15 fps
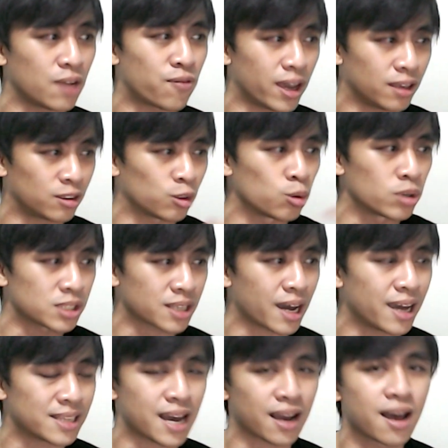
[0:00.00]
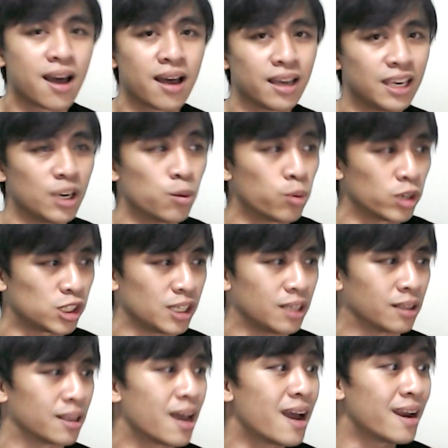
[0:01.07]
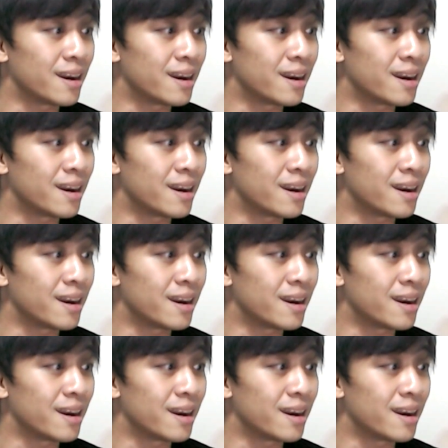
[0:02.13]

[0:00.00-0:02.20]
I threw a Sky attack, he would shield.